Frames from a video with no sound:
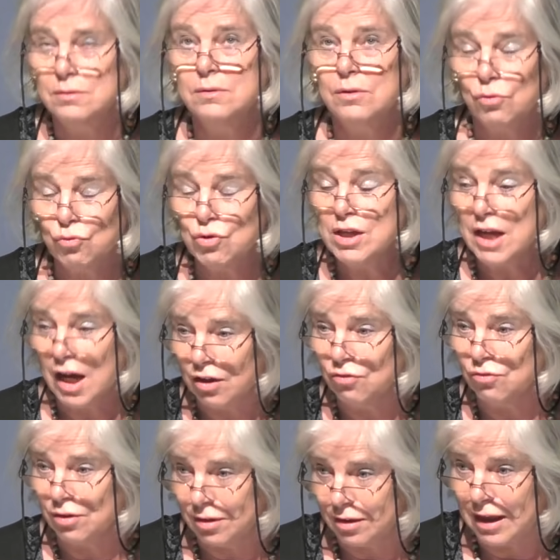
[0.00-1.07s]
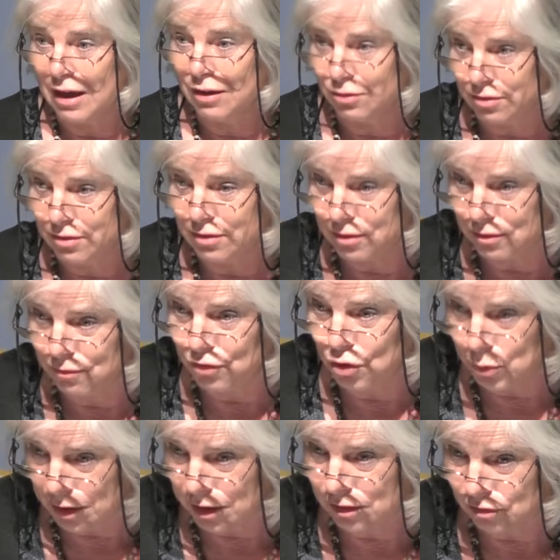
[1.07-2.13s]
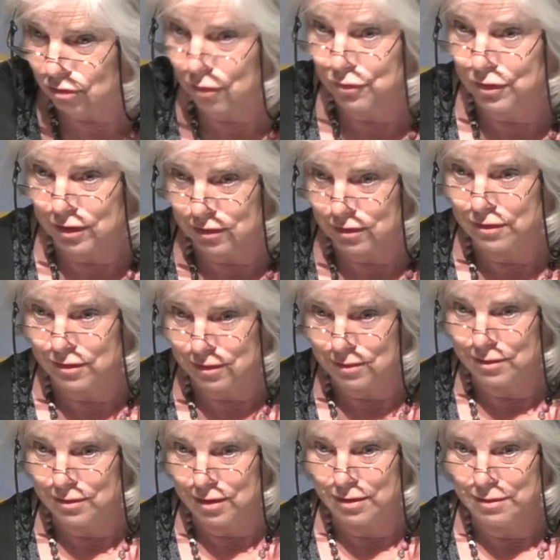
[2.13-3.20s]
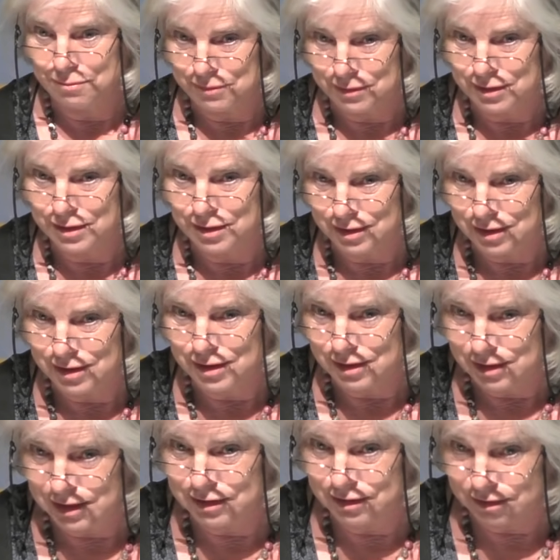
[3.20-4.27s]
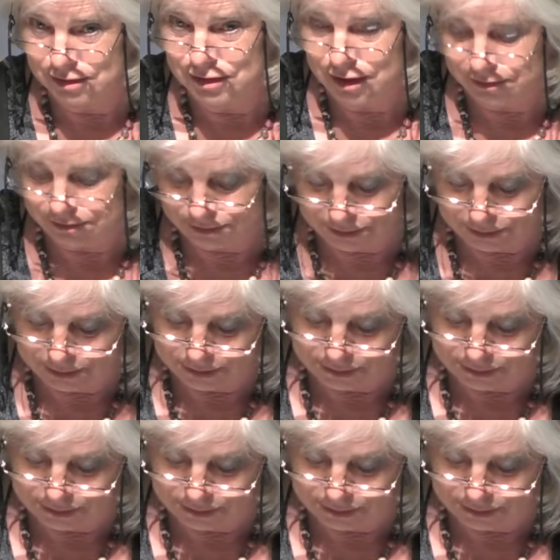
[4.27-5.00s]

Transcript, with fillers: 300,000 viewings of this in this last,